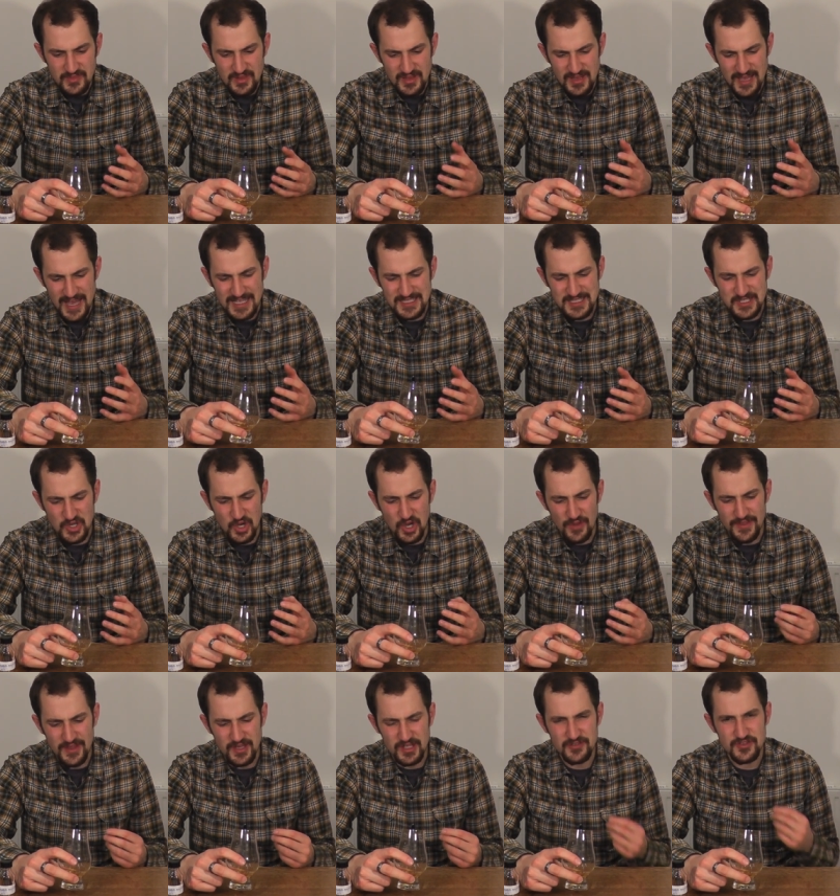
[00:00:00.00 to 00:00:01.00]
has got
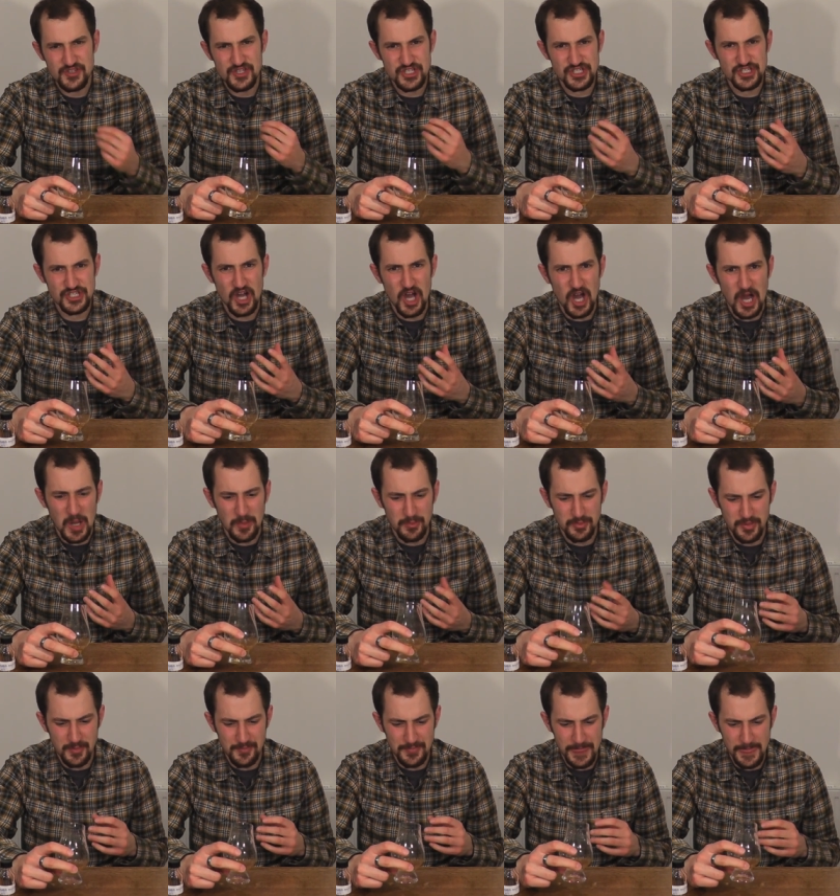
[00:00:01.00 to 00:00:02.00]
that kind of sharp,
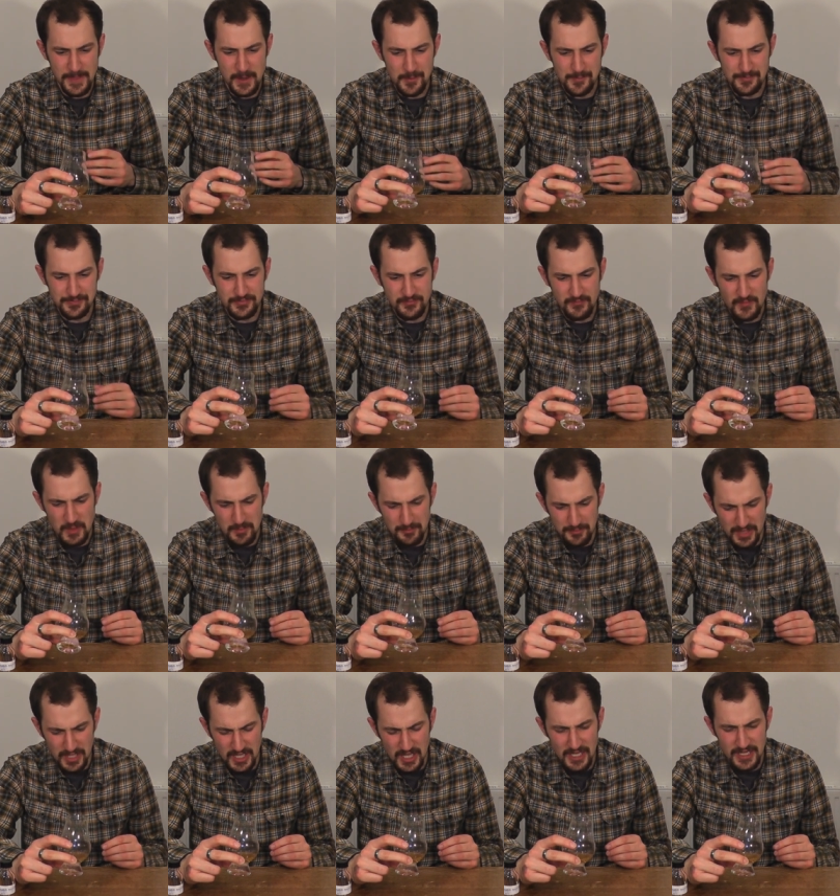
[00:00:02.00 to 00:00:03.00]

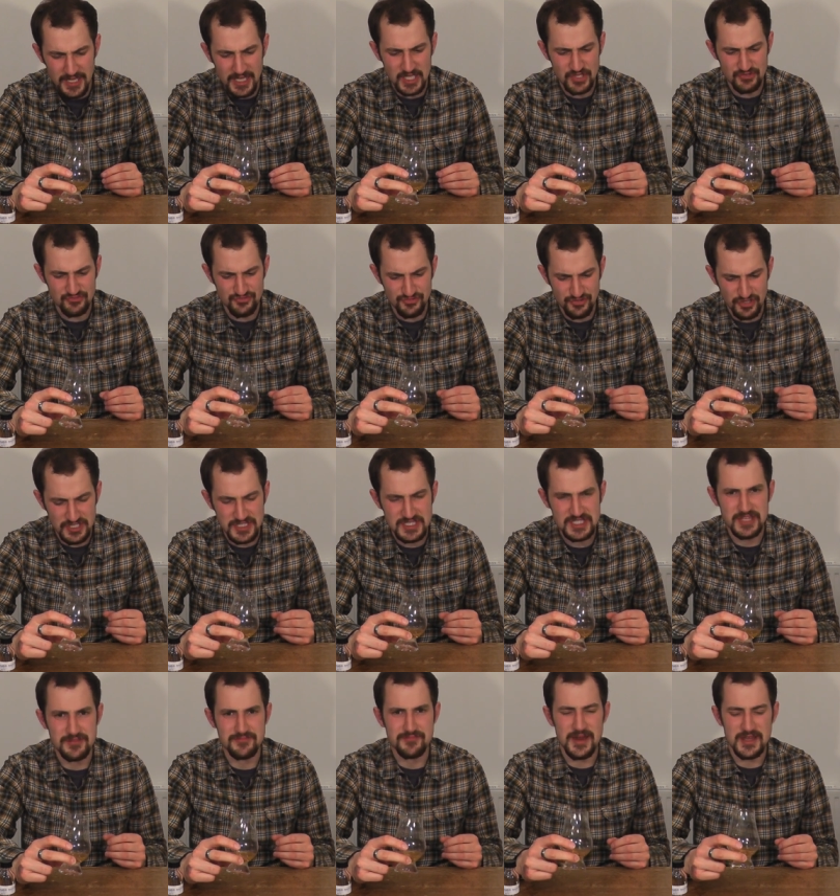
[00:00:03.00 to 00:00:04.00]
burning,
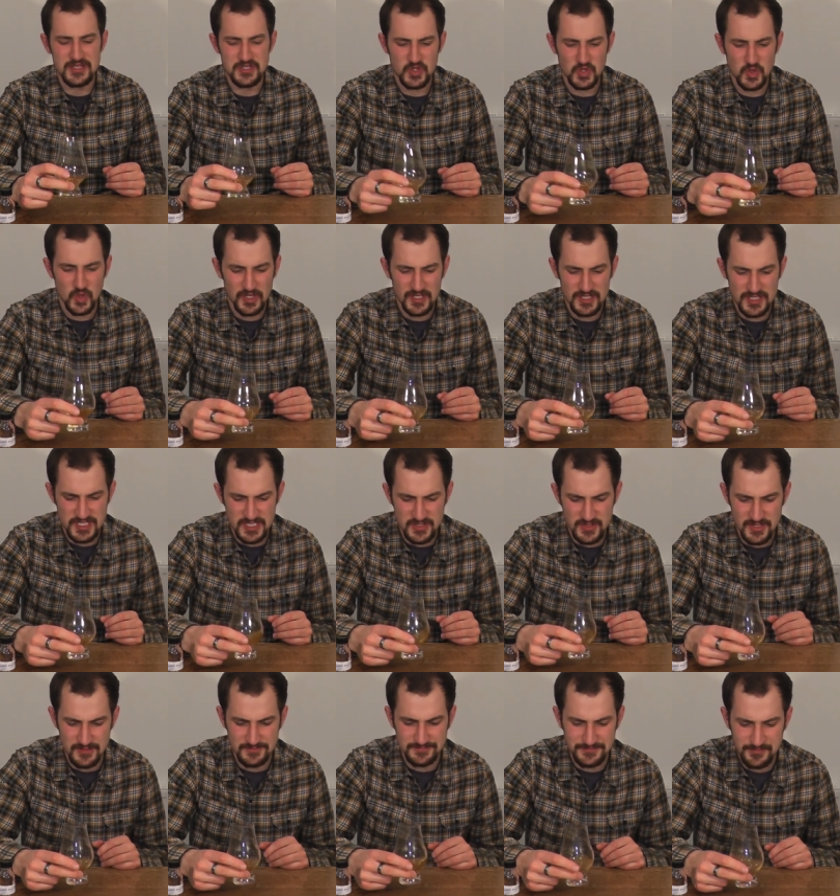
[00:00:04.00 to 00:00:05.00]
rusty metal quality to
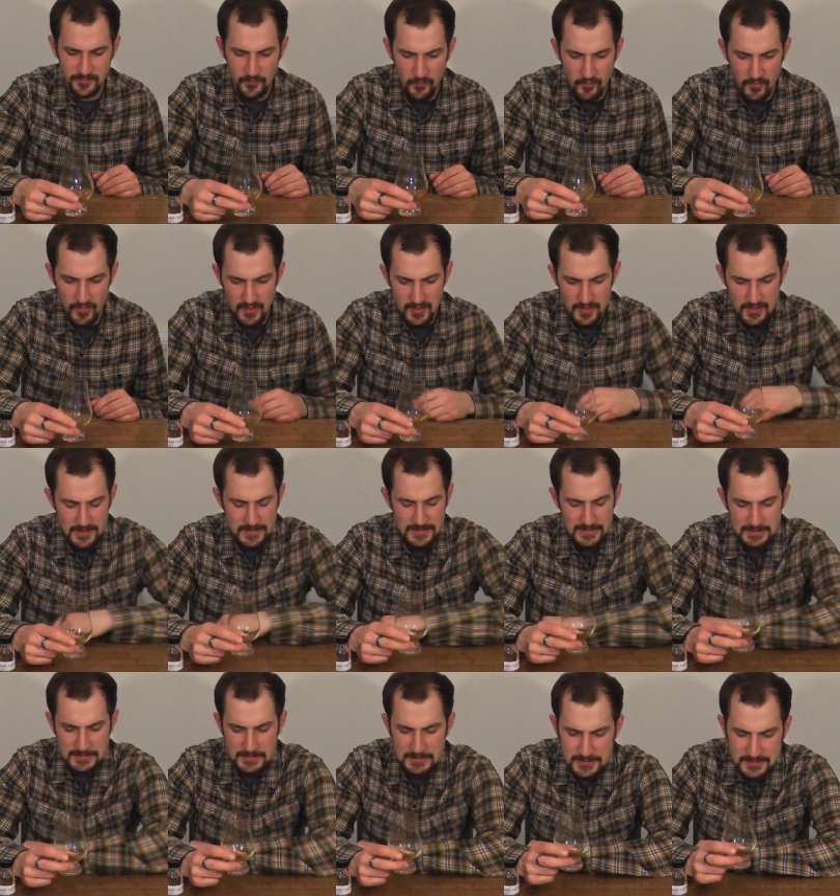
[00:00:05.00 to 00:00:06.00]

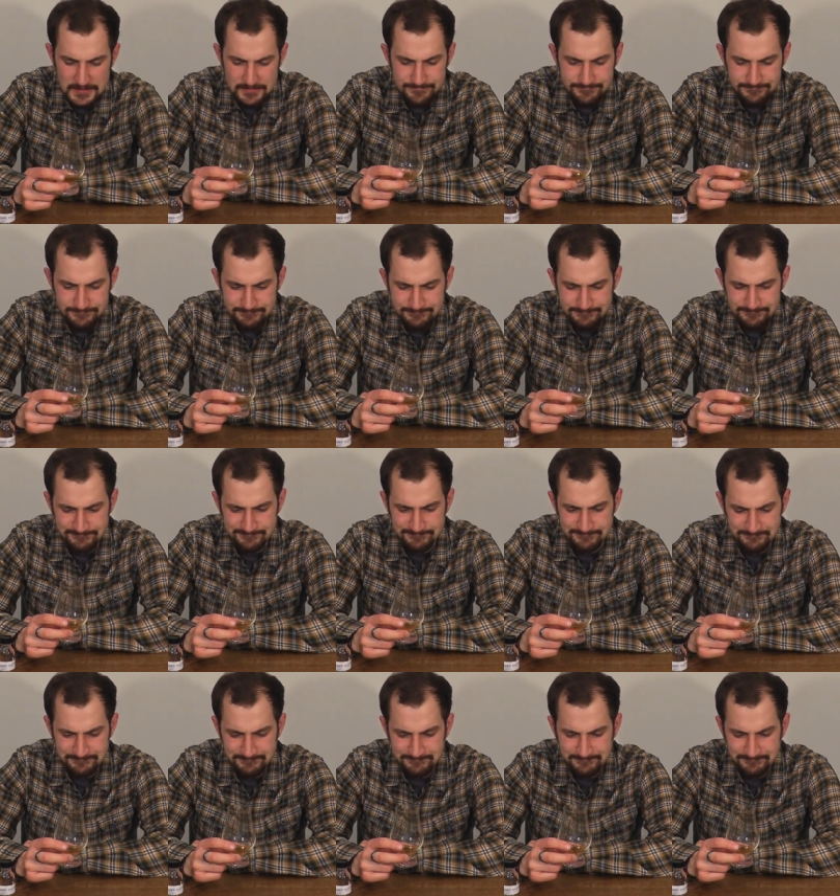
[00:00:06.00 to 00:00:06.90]
it. Mmm.